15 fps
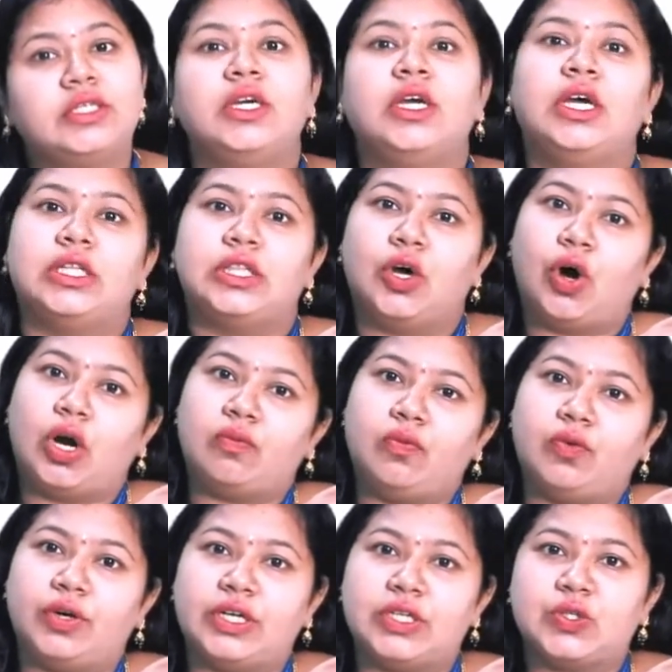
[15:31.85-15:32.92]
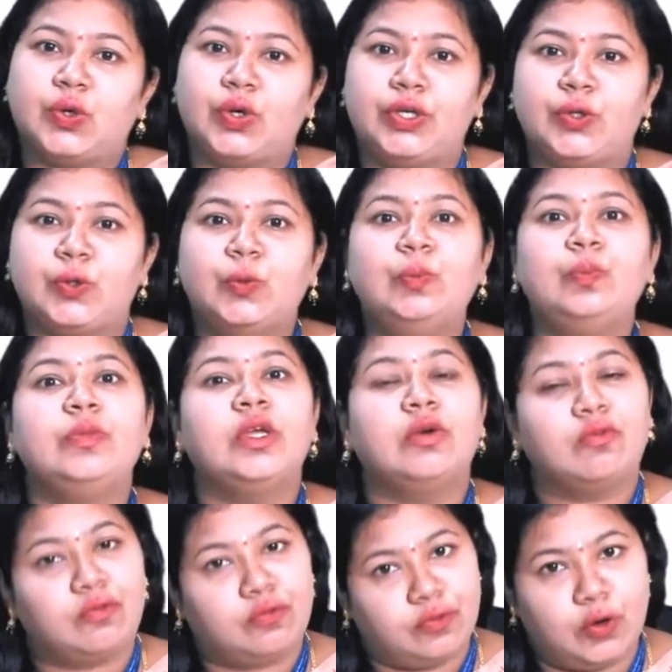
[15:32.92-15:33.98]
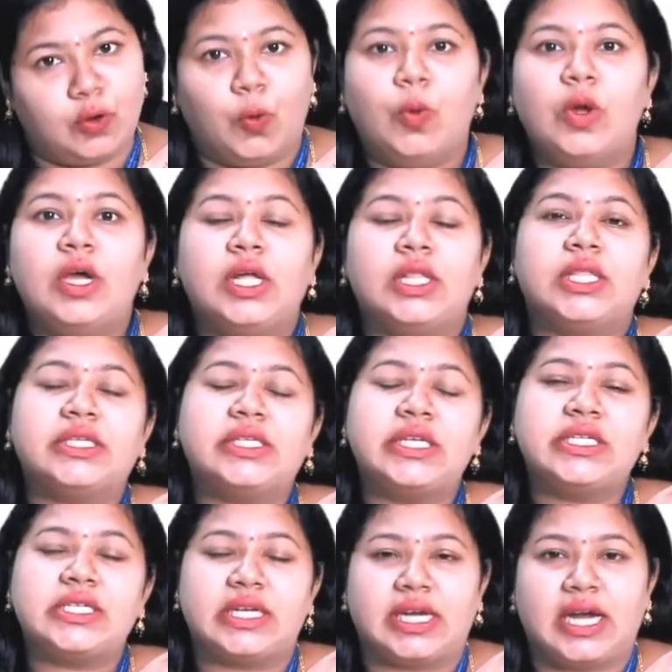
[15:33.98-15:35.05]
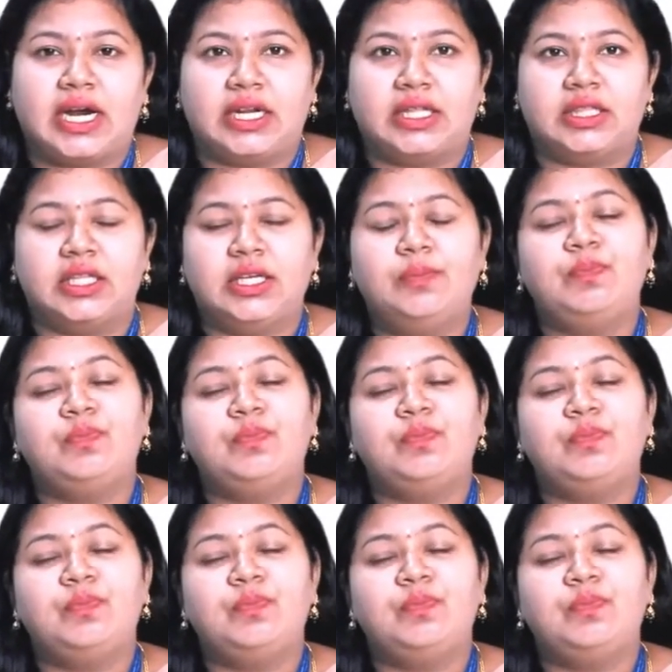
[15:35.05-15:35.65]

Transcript: the hot fluid is going to flow. This is regarding the